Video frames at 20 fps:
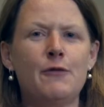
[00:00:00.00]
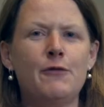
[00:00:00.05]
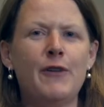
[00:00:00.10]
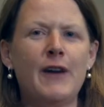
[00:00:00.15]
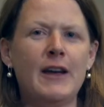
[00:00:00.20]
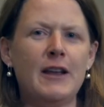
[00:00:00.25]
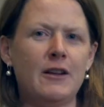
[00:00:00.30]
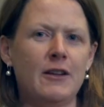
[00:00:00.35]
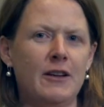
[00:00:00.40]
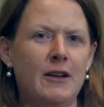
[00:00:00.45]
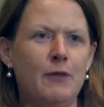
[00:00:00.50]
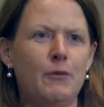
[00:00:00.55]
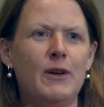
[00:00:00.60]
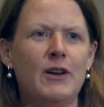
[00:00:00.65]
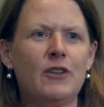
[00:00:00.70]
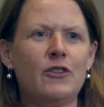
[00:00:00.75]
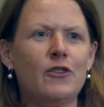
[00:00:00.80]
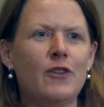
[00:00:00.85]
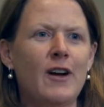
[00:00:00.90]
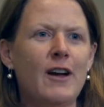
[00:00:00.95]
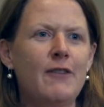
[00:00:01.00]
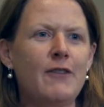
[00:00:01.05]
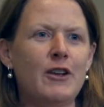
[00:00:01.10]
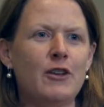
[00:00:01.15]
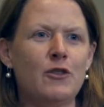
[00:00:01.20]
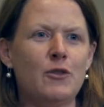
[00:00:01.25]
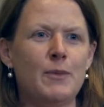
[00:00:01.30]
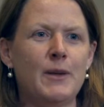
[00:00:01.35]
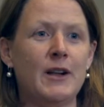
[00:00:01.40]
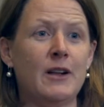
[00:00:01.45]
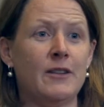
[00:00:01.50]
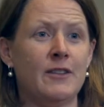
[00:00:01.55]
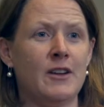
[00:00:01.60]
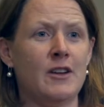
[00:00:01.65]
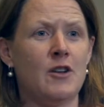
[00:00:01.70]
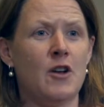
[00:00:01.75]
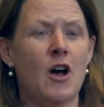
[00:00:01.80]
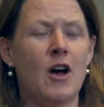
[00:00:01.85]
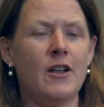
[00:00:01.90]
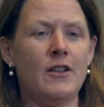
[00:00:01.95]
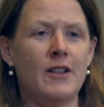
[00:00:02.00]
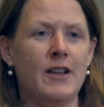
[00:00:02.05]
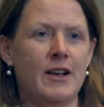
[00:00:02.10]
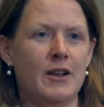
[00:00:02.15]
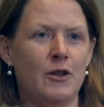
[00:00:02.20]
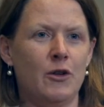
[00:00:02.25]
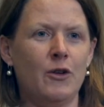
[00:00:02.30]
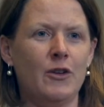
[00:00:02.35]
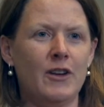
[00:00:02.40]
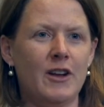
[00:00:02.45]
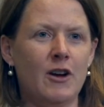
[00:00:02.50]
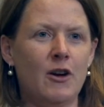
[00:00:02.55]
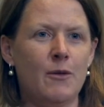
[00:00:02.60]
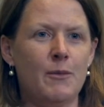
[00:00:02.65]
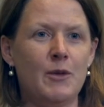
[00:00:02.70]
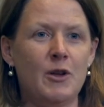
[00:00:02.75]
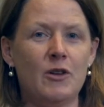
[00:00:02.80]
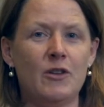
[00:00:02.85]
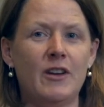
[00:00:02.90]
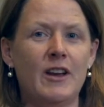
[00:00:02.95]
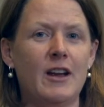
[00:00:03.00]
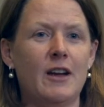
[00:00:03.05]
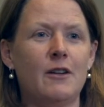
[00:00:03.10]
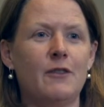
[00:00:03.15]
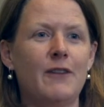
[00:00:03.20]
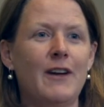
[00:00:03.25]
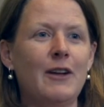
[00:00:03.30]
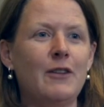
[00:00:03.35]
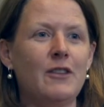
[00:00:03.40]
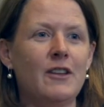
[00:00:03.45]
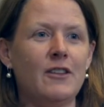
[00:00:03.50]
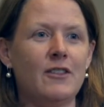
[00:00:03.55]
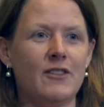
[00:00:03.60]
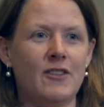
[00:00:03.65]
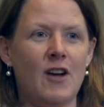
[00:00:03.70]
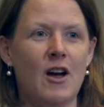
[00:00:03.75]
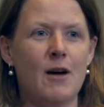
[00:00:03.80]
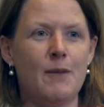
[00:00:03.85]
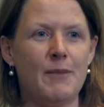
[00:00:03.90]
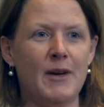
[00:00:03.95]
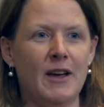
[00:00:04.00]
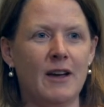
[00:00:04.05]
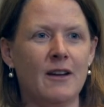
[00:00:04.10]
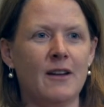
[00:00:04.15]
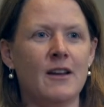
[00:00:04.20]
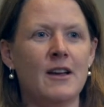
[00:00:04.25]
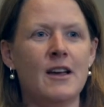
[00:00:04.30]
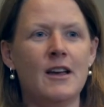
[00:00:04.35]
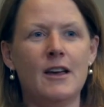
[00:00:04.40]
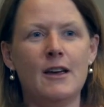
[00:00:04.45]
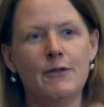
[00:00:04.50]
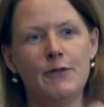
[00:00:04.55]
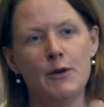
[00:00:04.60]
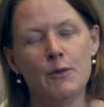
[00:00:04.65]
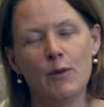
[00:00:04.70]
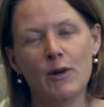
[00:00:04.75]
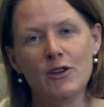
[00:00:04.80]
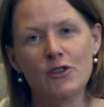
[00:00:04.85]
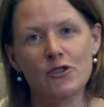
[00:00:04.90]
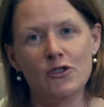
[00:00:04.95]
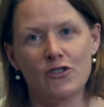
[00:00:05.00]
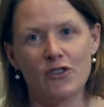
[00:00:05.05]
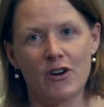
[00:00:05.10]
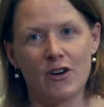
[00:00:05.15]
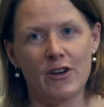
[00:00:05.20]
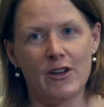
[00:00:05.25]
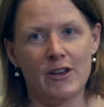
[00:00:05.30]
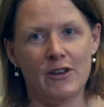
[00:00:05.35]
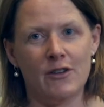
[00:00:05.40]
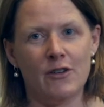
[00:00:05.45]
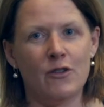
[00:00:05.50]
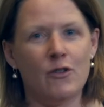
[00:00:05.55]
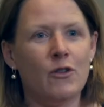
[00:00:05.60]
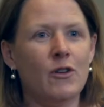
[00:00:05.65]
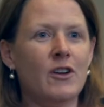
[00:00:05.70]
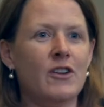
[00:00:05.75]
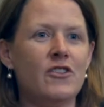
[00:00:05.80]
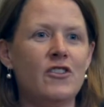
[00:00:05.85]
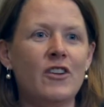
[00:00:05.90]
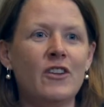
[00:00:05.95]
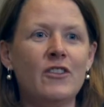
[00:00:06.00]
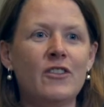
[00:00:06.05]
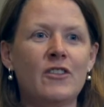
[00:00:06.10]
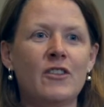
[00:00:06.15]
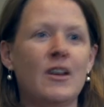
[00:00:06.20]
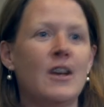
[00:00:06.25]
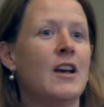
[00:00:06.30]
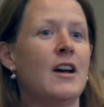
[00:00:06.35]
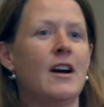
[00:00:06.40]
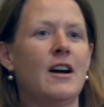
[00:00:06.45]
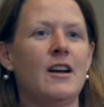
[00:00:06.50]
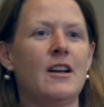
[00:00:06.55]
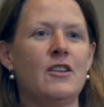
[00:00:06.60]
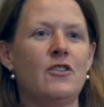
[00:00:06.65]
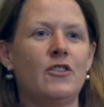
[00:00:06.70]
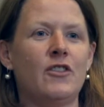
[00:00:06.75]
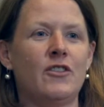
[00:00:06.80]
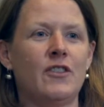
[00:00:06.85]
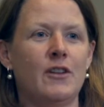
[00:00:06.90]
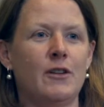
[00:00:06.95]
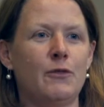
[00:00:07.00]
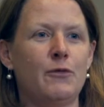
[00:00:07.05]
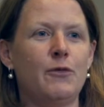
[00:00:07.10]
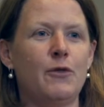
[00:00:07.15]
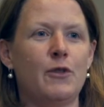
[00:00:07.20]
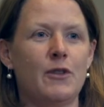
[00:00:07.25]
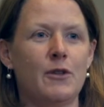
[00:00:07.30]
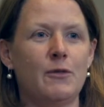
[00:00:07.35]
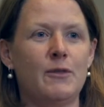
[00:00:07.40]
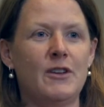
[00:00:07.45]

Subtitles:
Finally, we are striving to build an online learning community around this topic. If you want to join or just are interested in further